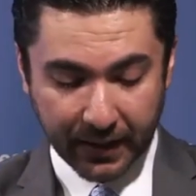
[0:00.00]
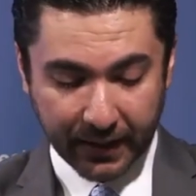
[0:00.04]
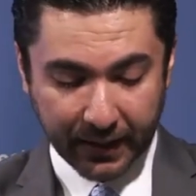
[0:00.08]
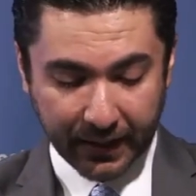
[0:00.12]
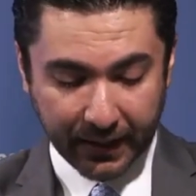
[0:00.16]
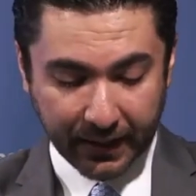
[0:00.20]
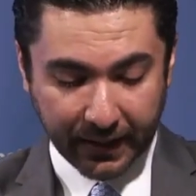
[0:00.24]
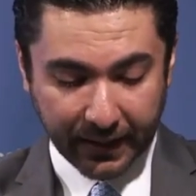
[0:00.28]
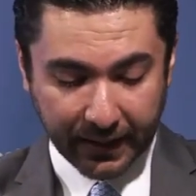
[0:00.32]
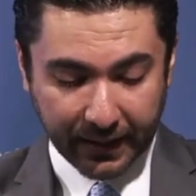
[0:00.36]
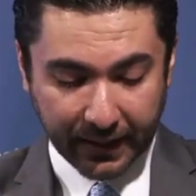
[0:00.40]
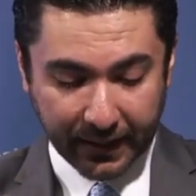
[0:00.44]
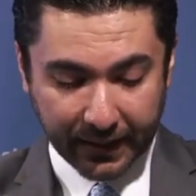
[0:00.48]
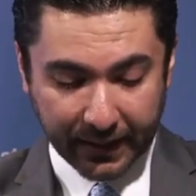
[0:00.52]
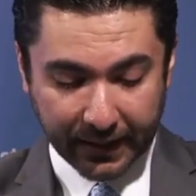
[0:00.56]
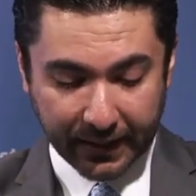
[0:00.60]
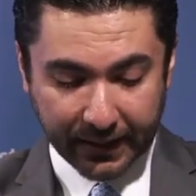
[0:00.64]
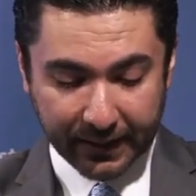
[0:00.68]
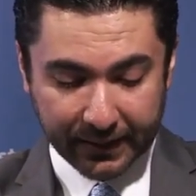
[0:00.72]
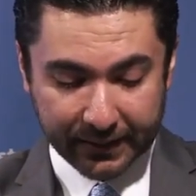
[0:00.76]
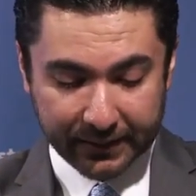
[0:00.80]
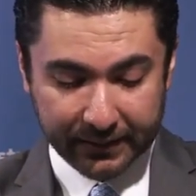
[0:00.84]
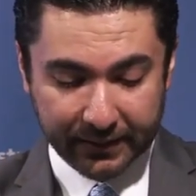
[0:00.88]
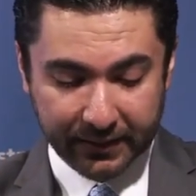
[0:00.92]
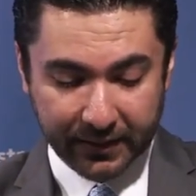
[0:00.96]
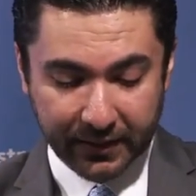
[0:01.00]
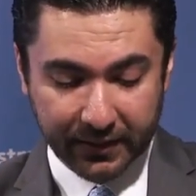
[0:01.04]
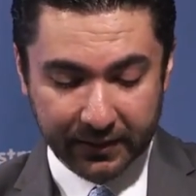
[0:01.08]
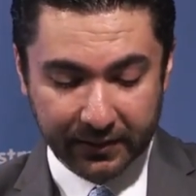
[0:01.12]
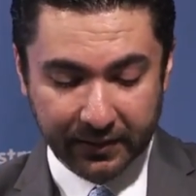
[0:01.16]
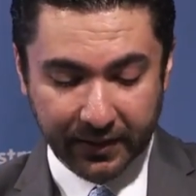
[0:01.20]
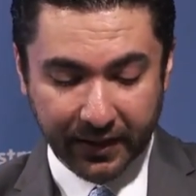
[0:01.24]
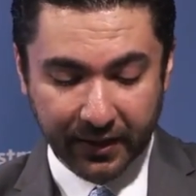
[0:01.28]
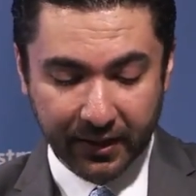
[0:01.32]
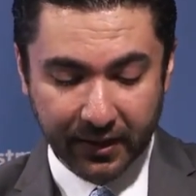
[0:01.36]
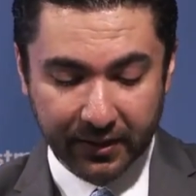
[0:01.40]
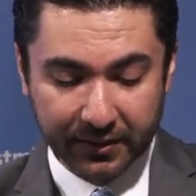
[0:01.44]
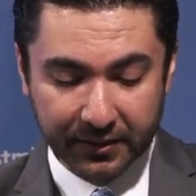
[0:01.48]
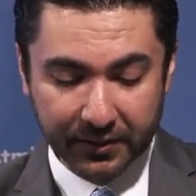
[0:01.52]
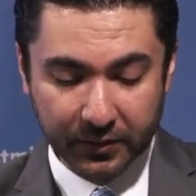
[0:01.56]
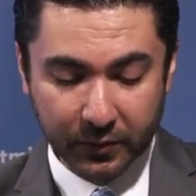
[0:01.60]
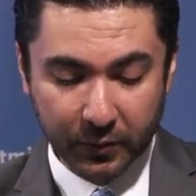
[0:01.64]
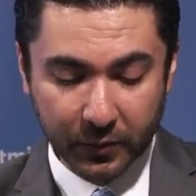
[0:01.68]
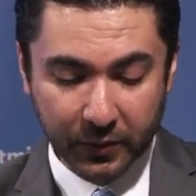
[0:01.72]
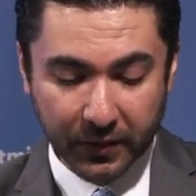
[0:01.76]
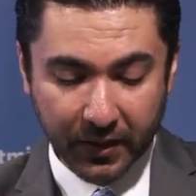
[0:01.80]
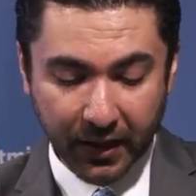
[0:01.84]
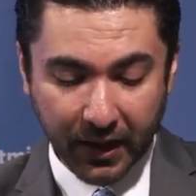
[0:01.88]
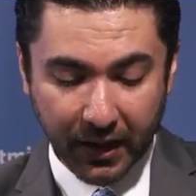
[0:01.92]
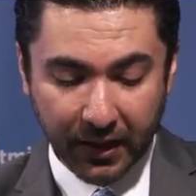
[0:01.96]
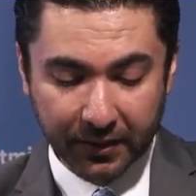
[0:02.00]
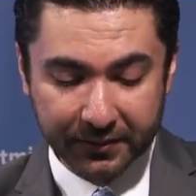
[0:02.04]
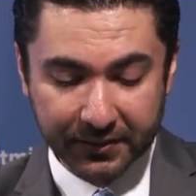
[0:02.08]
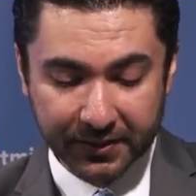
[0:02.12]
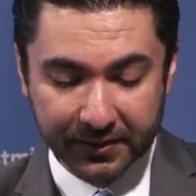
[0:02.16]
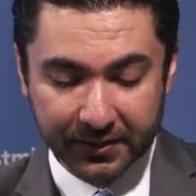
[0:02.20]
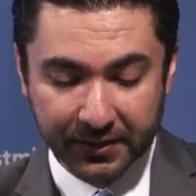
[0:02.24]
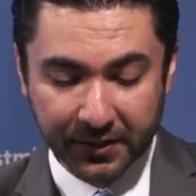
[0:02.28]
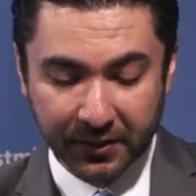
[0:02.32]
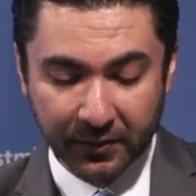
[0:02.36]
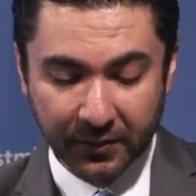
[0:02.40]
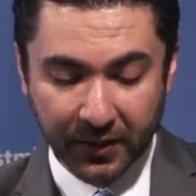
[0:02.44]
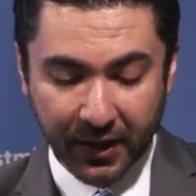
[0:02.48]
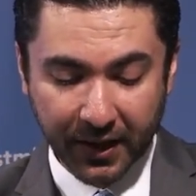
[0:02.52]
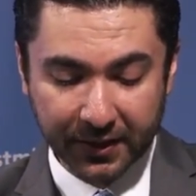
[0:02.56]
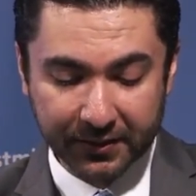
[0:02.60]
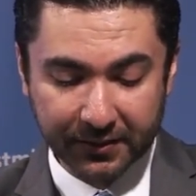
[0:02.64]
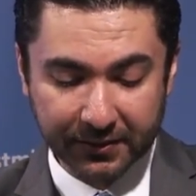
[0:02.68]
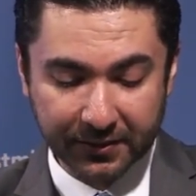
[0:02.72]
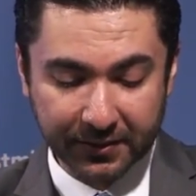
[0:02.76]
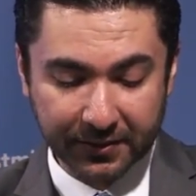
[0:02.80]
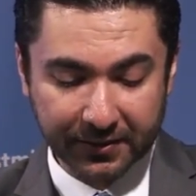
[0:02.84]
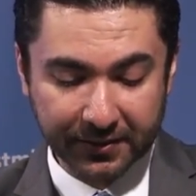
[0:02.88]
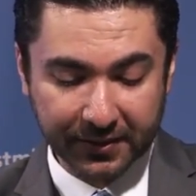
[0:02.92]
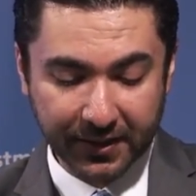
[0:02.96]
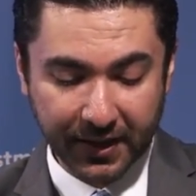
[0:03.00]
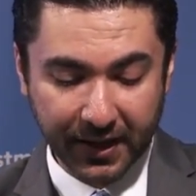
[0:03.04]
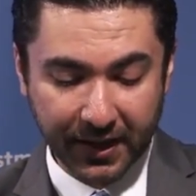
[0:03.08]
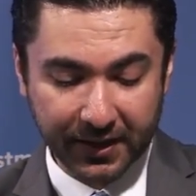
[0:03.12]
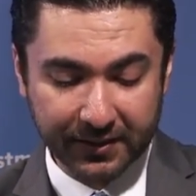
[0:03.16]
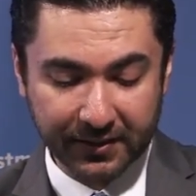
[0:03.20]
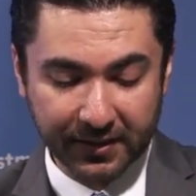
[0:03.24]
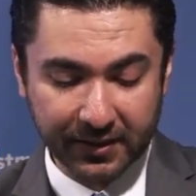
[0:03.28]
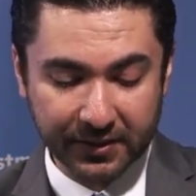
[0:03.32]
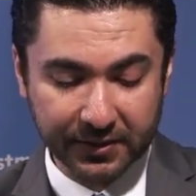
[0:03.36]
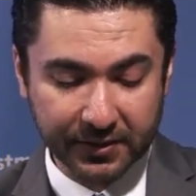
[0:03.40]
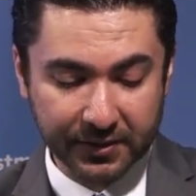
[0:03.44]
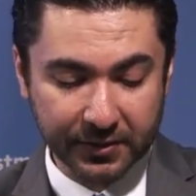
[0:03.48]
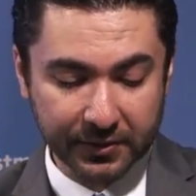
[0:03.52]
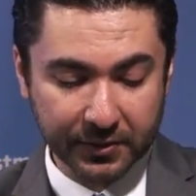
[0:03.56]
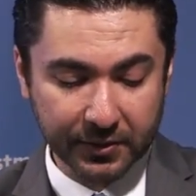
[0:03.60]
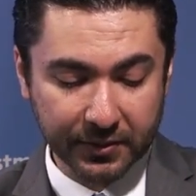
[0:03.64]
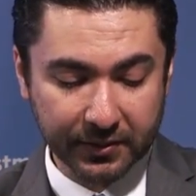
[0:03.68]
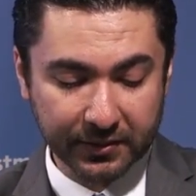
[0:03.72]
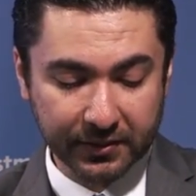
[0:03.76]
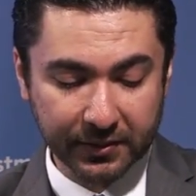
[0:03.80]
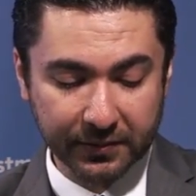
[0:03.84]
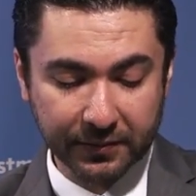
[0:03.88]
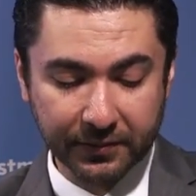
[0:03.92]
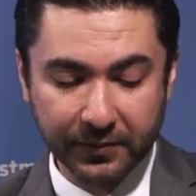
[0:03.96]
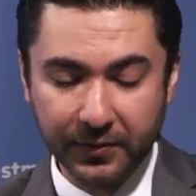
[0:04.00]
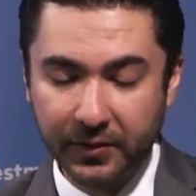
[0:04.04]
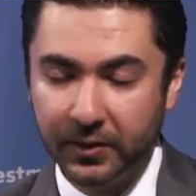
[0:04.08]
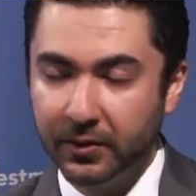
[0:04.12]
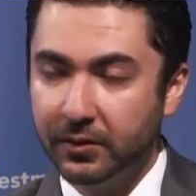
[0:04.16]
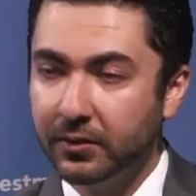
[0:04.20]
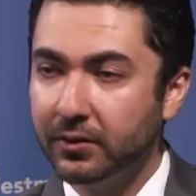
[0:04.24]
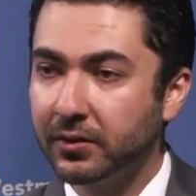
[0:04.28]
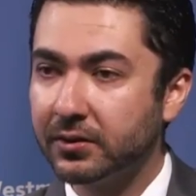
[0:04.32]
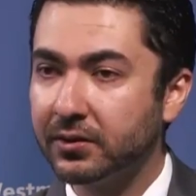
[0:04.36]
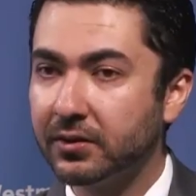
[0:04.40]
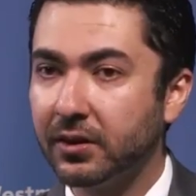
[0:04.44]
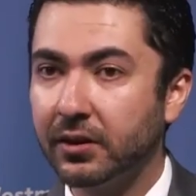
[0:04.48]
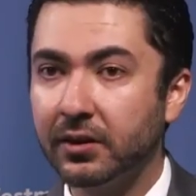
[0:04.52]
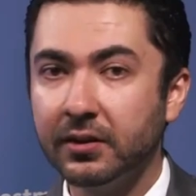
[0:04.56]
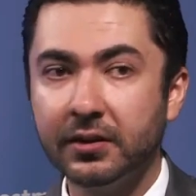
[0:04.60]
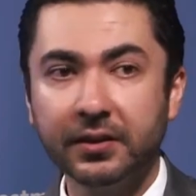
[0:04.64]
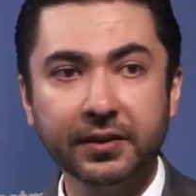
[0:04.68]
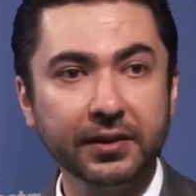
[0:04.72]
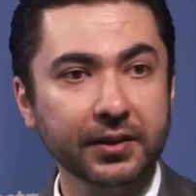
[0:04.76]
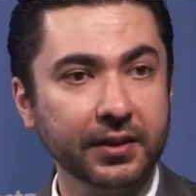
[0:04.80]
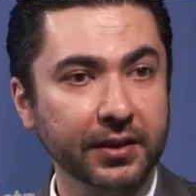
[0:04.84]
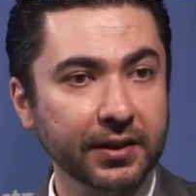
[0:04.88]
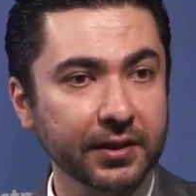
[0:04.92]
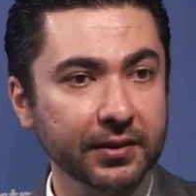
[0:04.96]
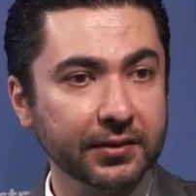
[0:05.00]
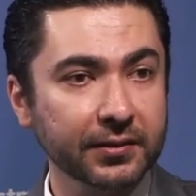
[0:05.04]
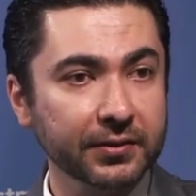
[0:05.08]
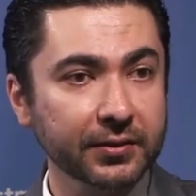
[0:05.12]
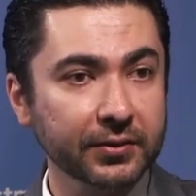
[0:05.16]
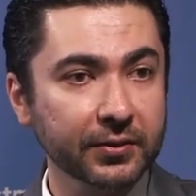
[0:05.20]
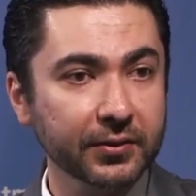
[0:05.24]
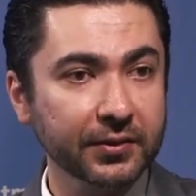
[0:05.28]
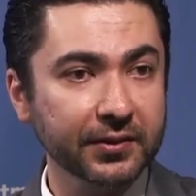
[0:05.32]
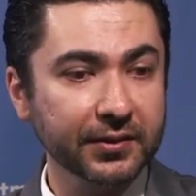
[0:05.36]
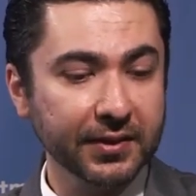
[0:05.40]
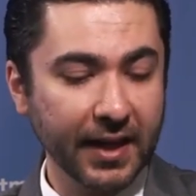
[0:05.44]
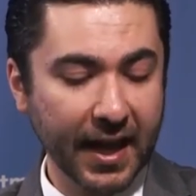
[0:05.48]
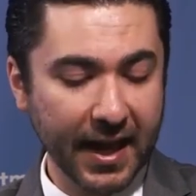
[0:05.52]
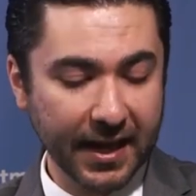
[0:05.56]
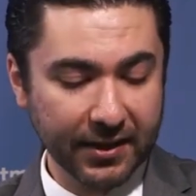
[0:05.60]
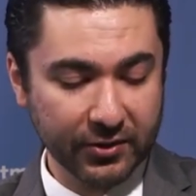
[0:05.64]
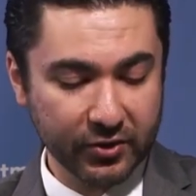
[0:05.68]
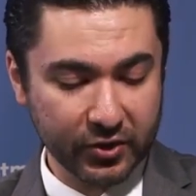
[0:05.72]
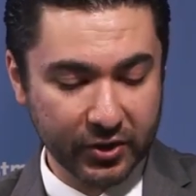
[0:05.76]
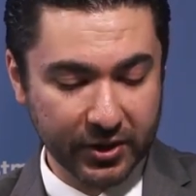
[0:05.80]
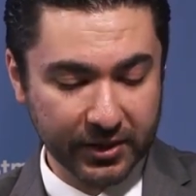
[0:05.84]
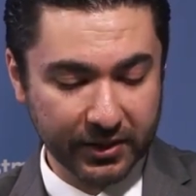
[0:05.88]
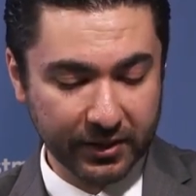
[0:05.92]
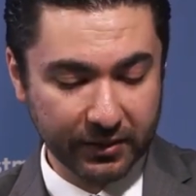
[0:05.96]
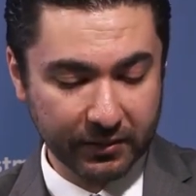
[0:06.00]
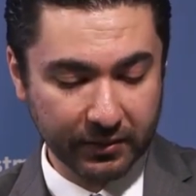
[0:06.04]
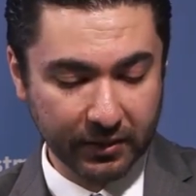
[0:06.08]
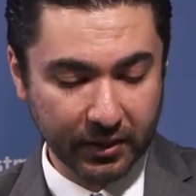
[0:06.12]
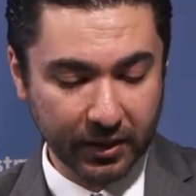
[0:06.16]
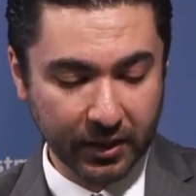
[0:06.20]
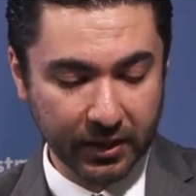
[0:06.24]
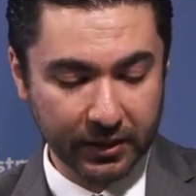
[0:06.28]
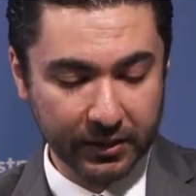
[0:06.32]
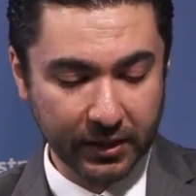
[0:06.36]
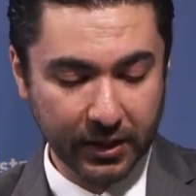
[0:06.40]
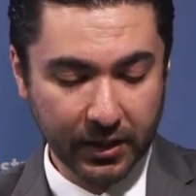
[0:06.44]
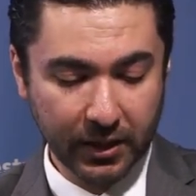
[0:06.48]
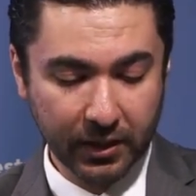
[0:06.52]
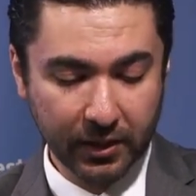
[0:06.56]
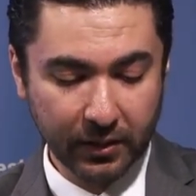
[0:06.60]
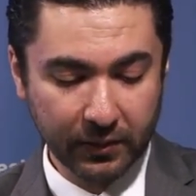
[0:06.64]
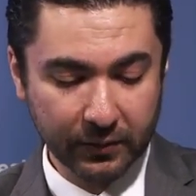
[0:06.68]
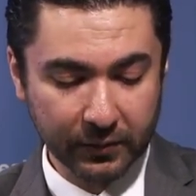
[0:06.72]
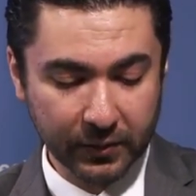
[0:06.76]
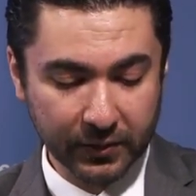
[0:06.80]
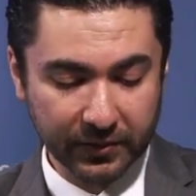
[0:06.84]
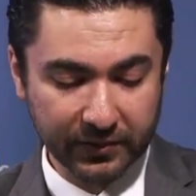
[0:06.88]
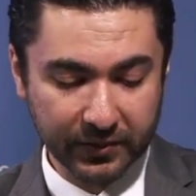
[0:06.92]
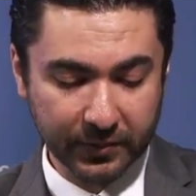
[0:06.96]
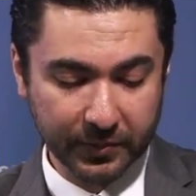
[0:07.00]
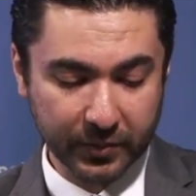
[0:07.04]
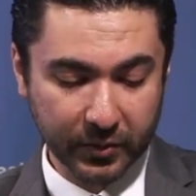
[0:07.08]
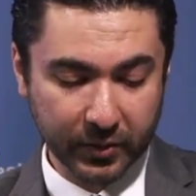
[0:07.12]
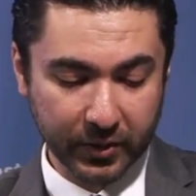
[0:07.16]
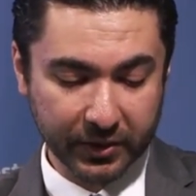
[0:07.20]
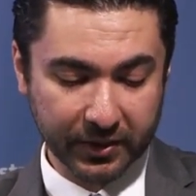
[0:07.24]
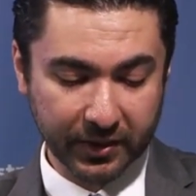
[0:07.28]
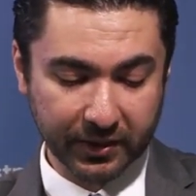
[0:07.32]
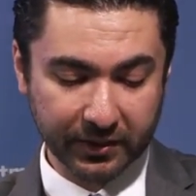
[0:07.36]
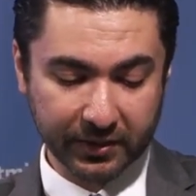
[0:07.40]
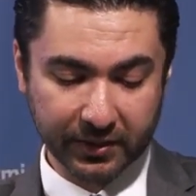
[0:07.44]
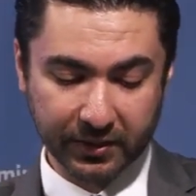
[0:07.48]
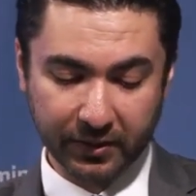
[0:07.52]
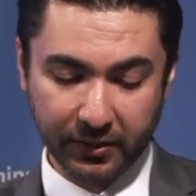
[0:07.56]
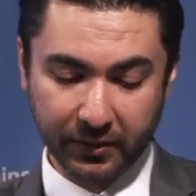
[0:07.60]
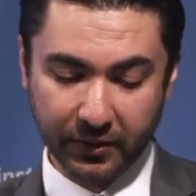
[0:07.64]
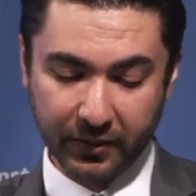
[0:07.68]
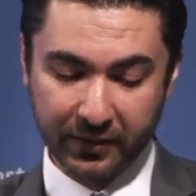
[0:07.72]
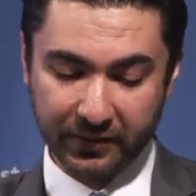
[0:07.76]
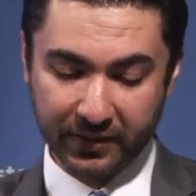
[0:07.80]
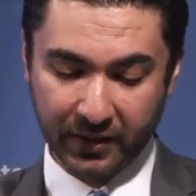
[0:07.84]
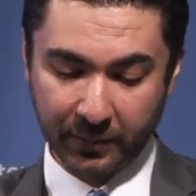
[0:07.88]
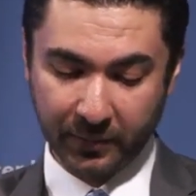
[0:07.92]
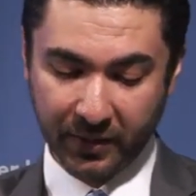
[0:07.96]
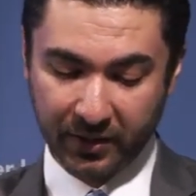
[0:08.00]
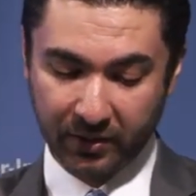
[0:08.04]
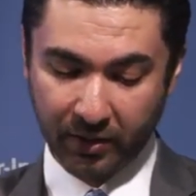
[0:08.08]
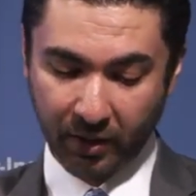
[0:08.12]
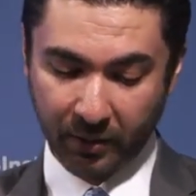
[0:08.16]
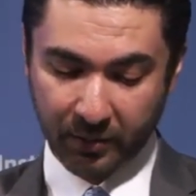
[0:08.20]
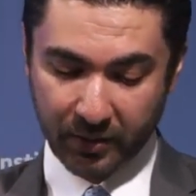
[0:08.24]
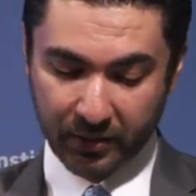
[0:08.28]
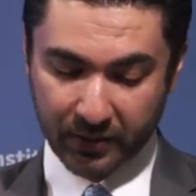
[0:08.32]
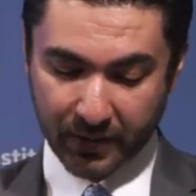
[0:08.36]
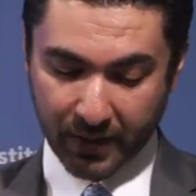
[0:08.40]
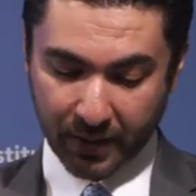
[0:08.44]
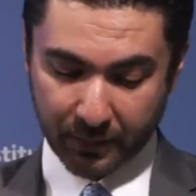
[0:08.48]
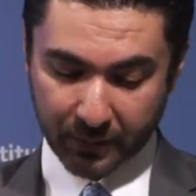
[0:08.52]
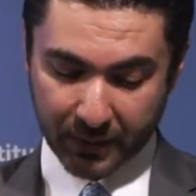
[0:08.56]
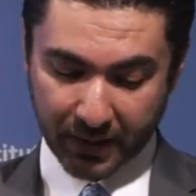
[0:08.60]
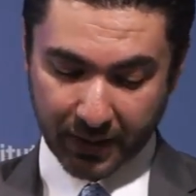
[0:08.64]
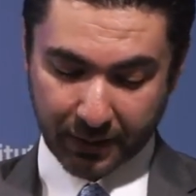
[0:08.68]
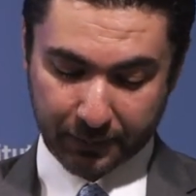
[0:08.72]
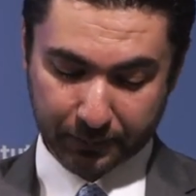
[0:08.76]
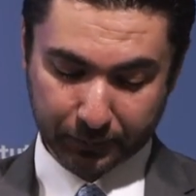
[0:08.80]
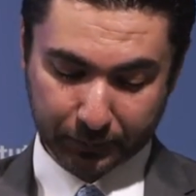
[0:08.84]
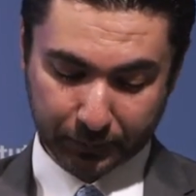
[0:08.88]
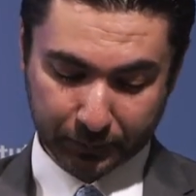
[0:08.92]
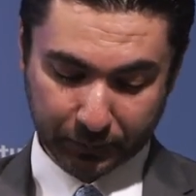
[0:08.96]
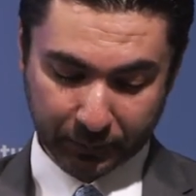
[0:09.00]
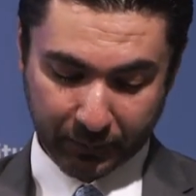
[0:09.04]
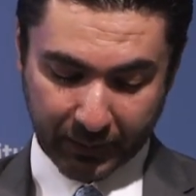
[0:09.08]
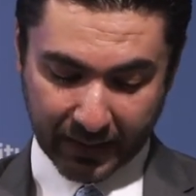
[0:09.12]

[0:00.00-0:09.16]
And in early 2000, the United States introduced a few authorities to sanction Iran for supporting terrorism and WMD.